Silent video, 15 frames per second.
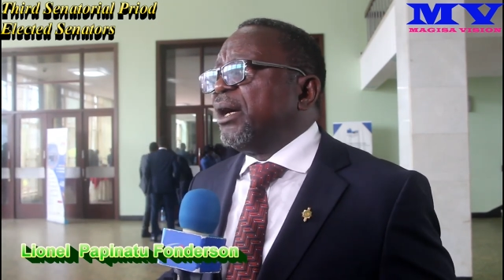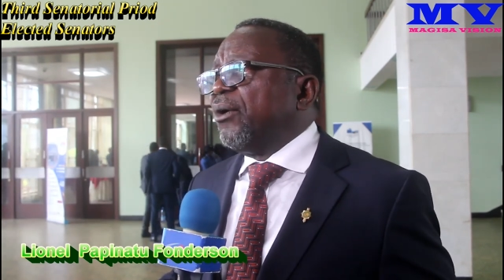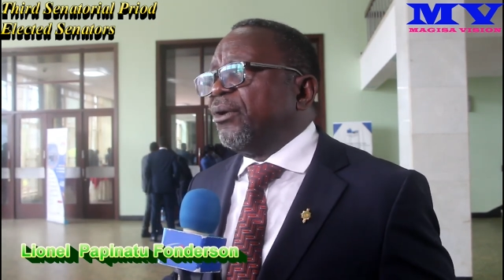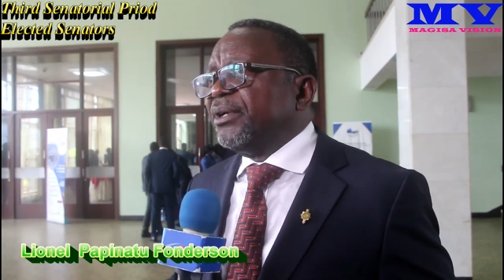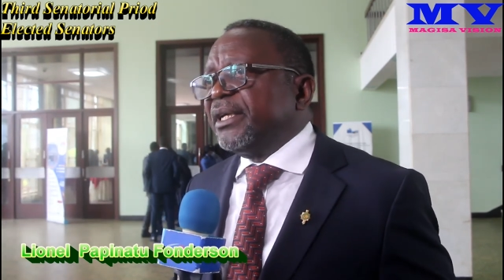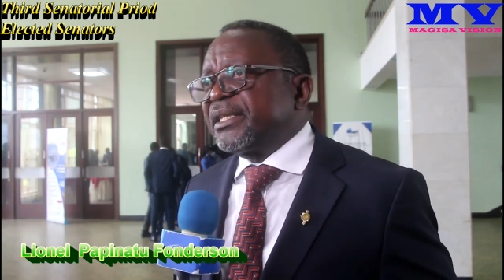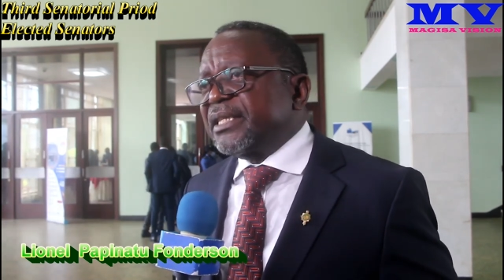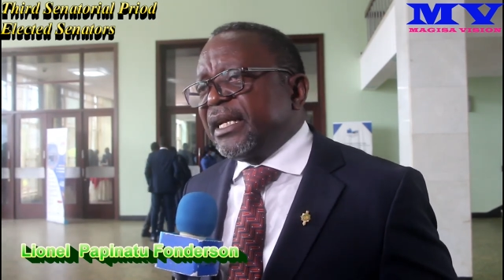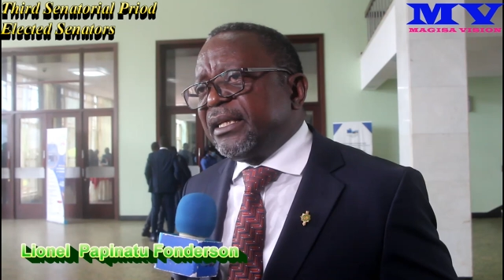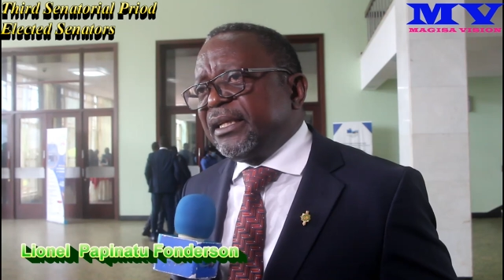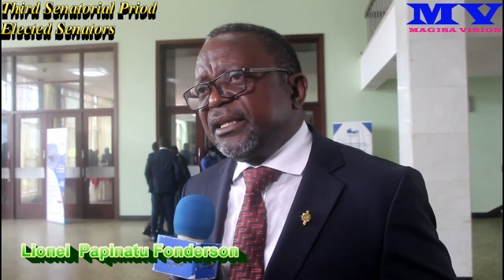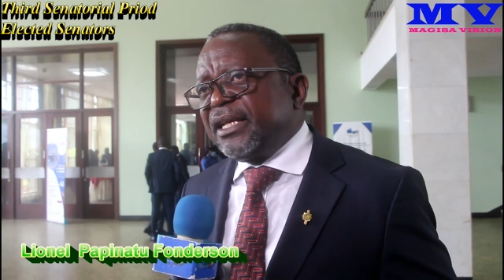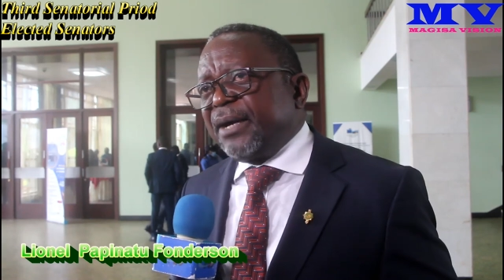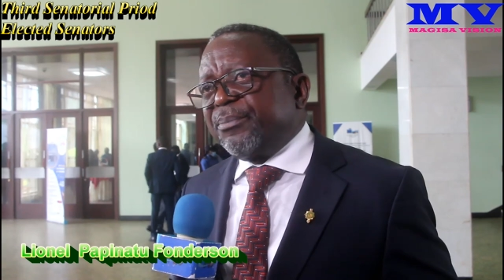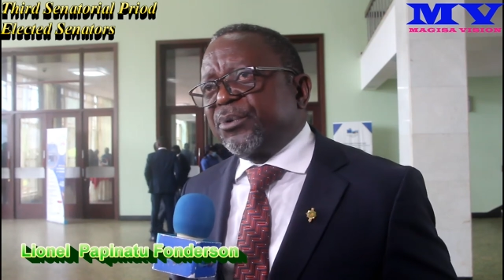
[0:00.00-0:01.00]

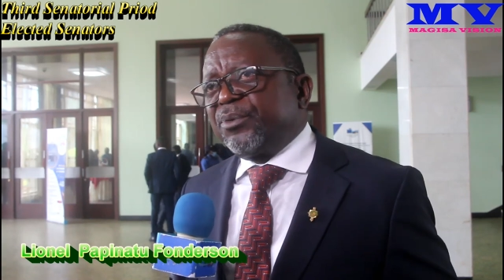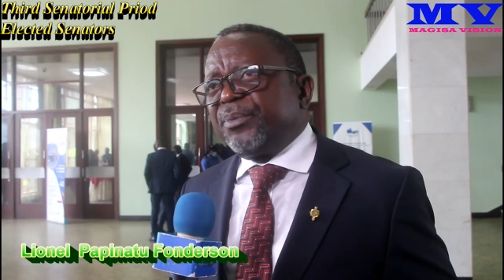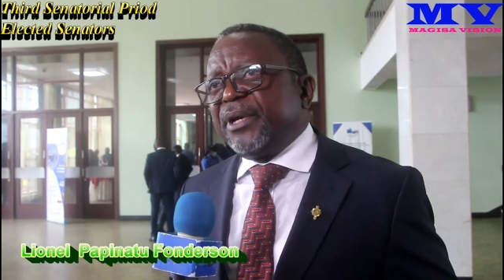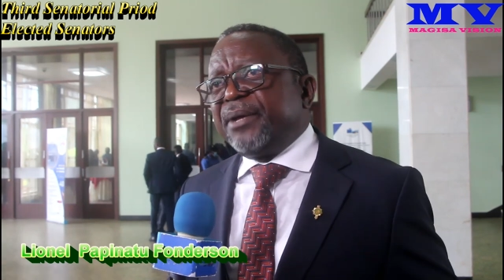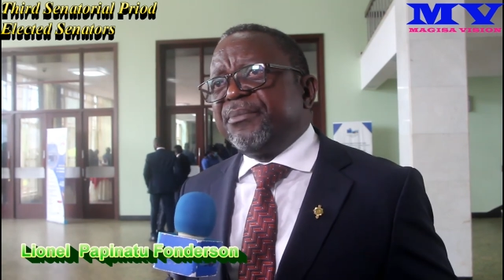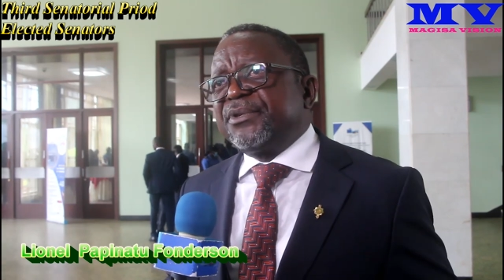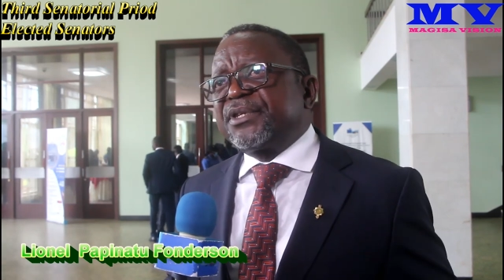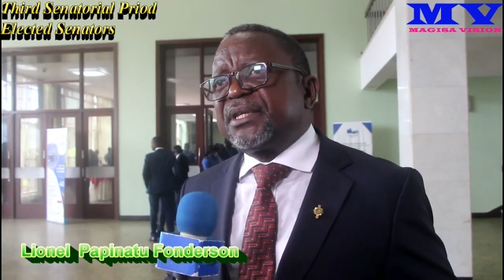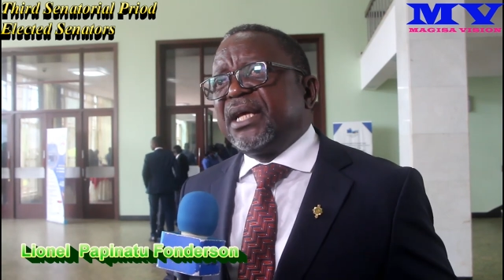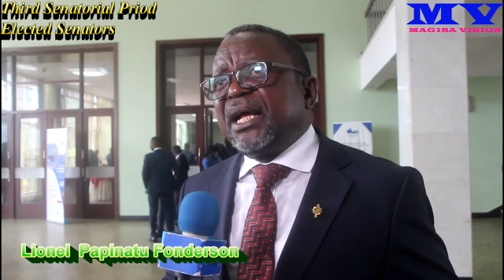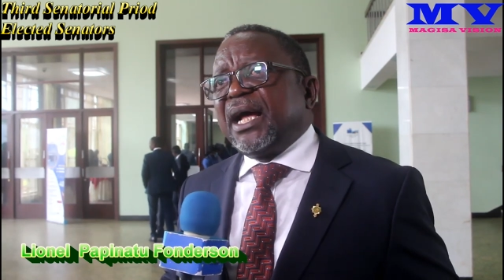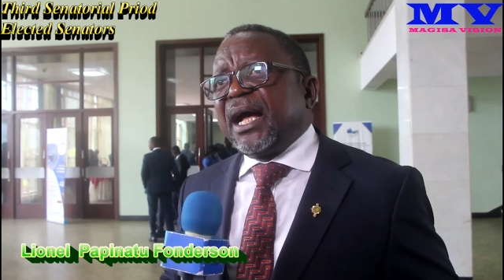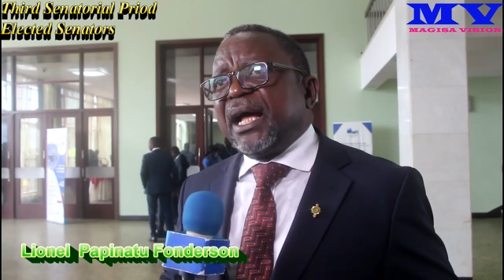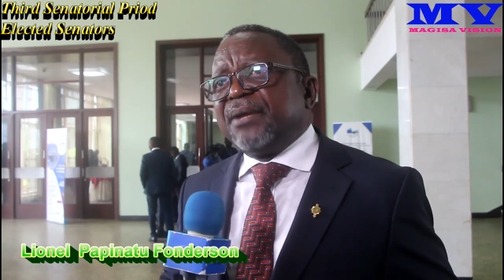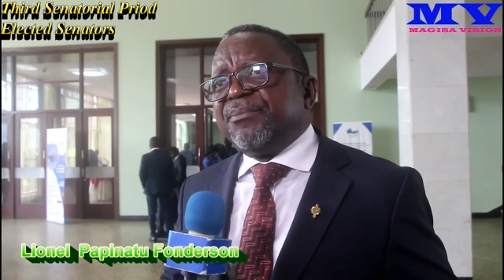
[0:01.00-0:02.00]
understanding their problems,
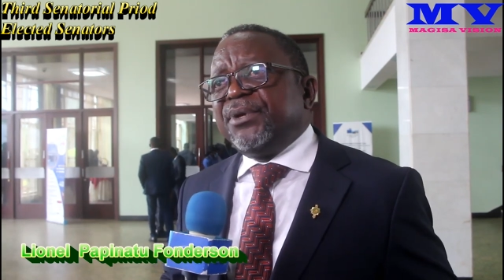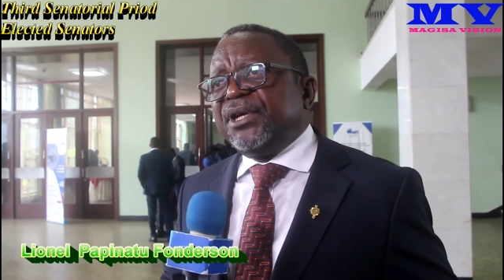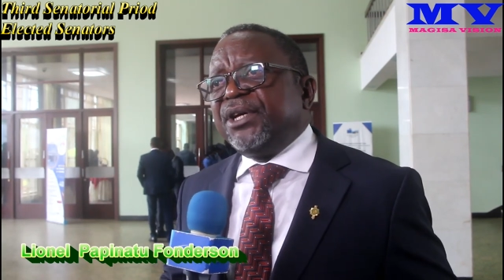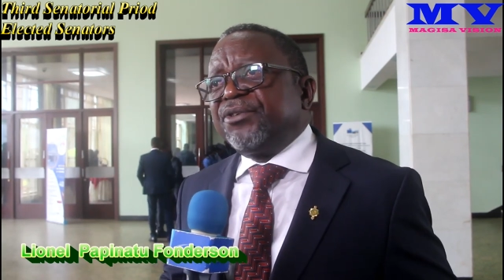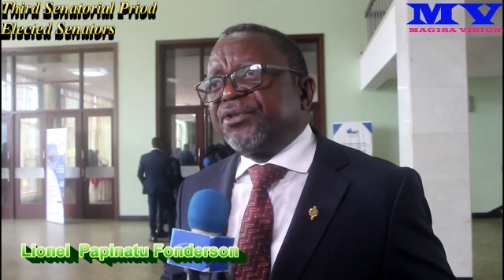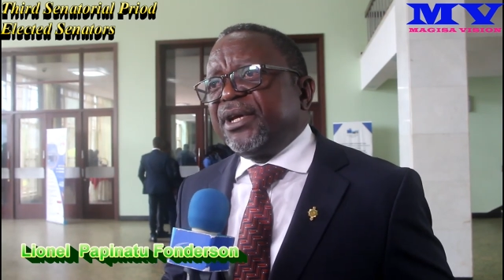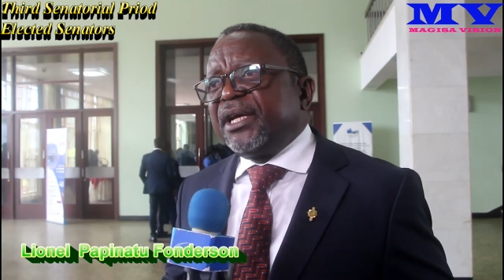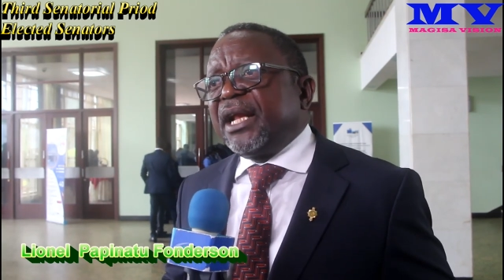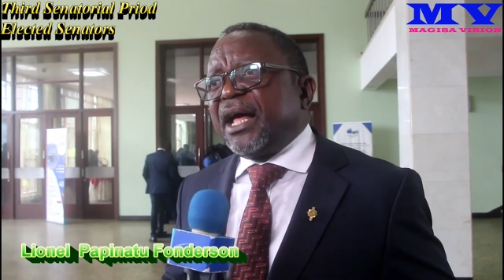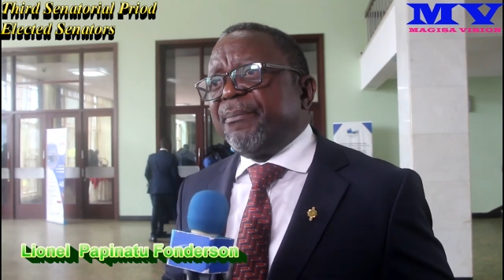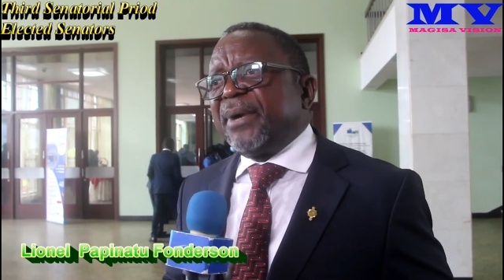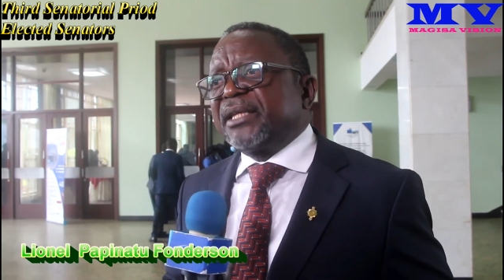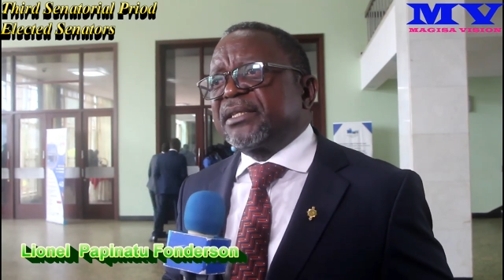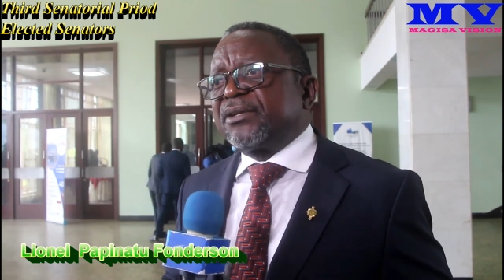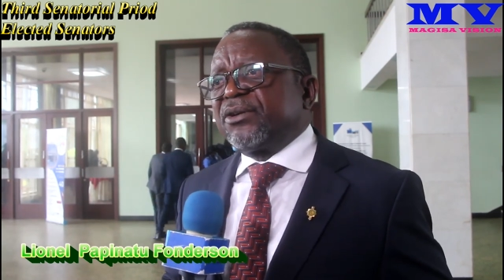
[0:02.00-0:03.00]
and being real
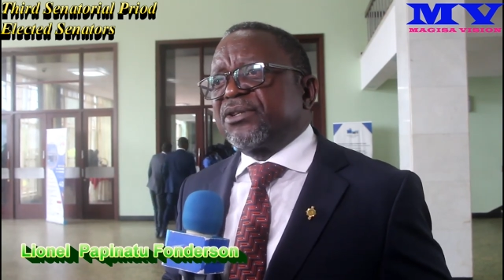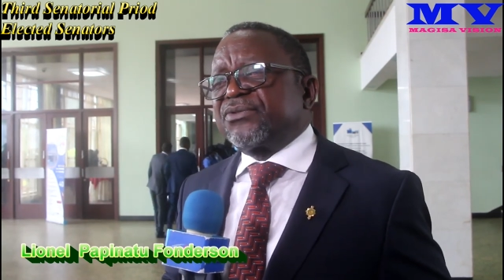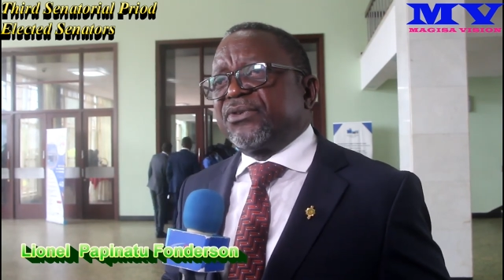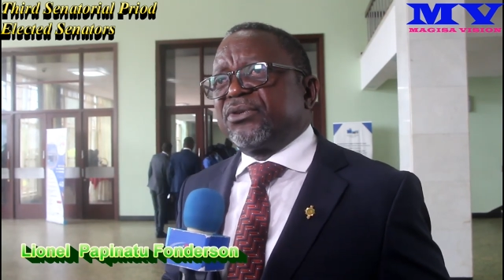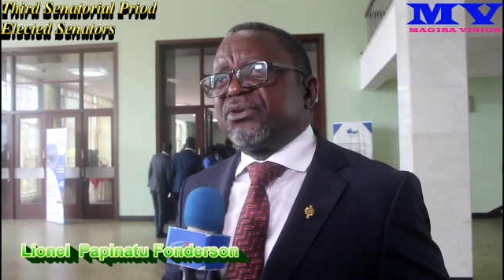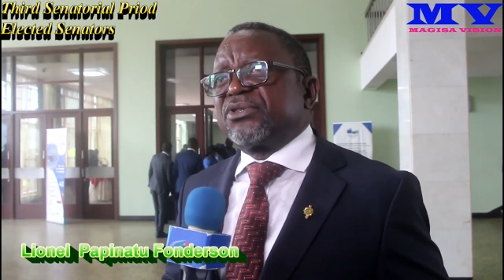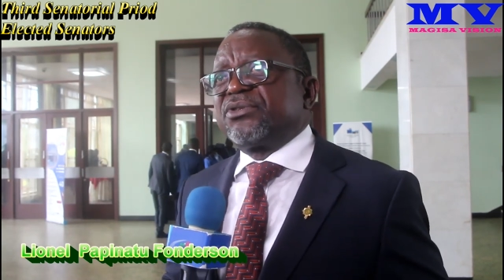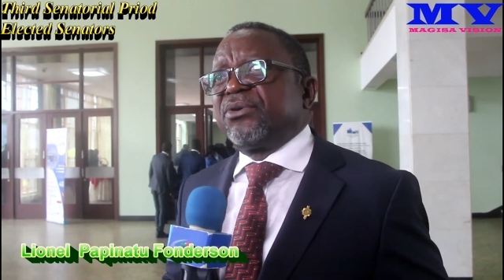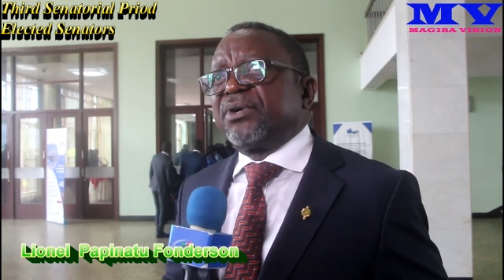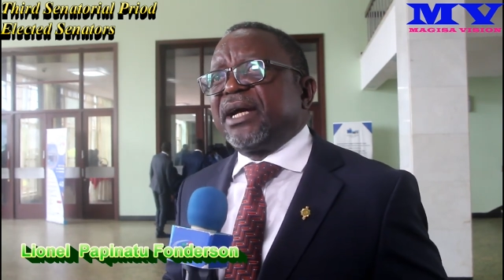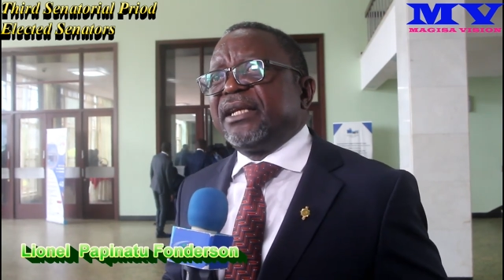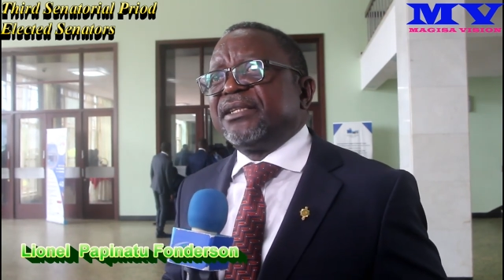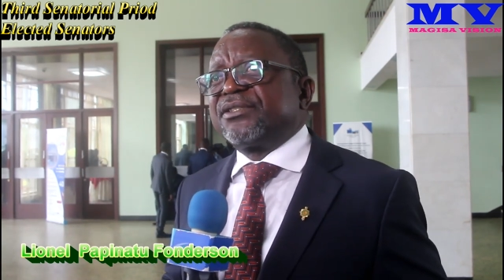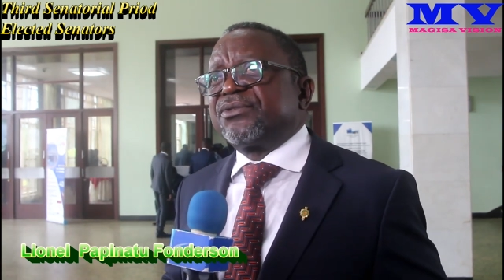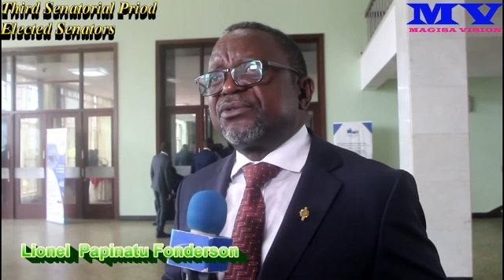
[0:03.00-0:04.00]
ambassadors for those
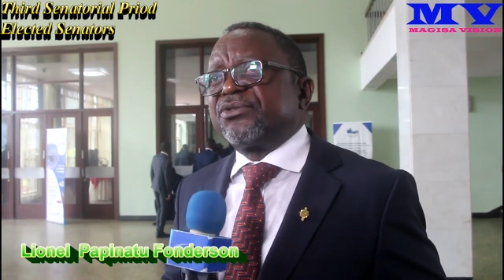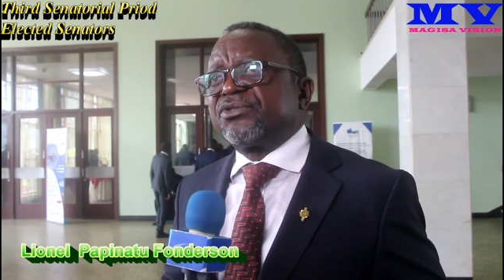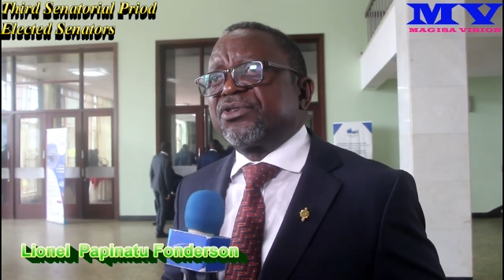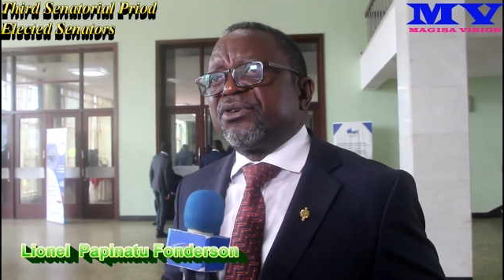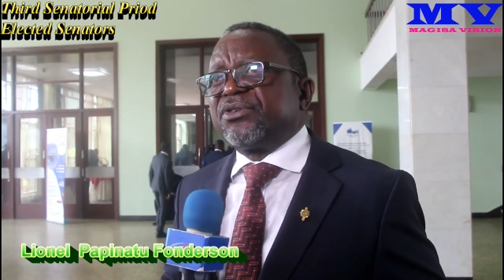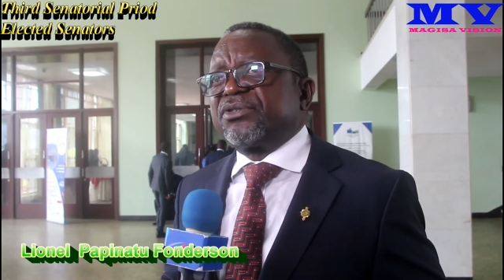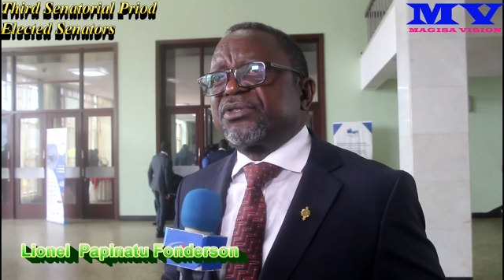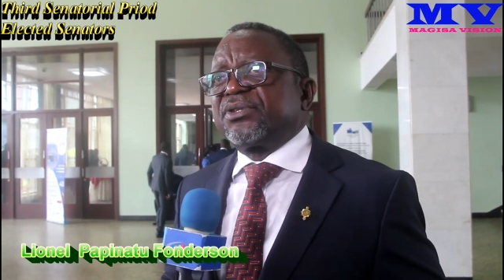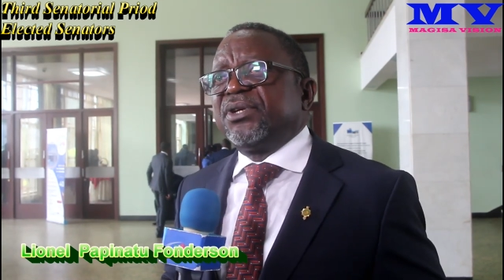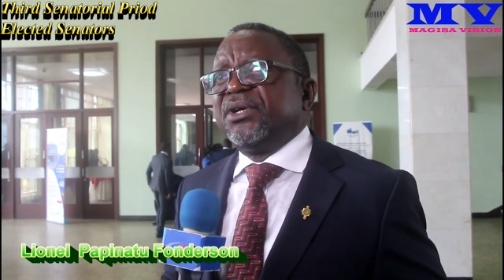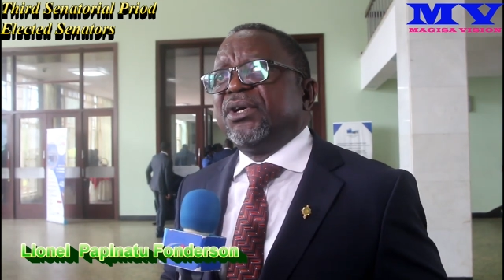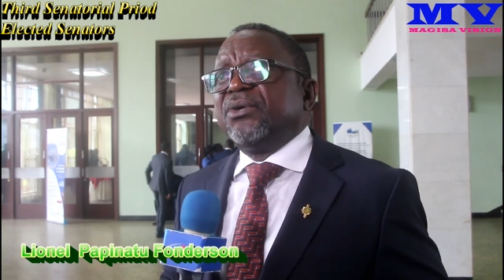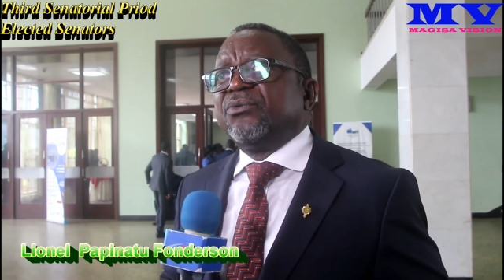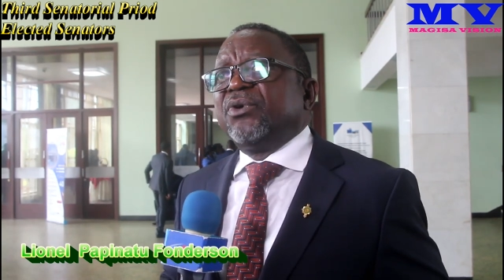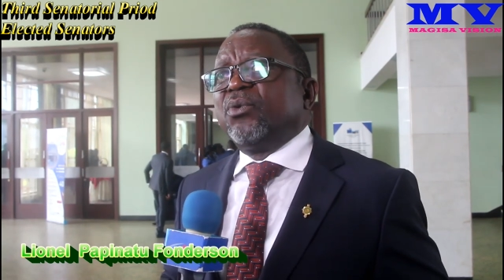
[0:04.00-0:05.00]
local institutions.
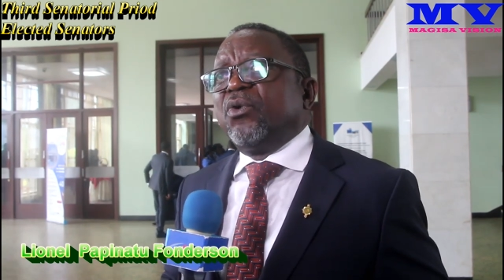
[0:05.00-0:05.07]
We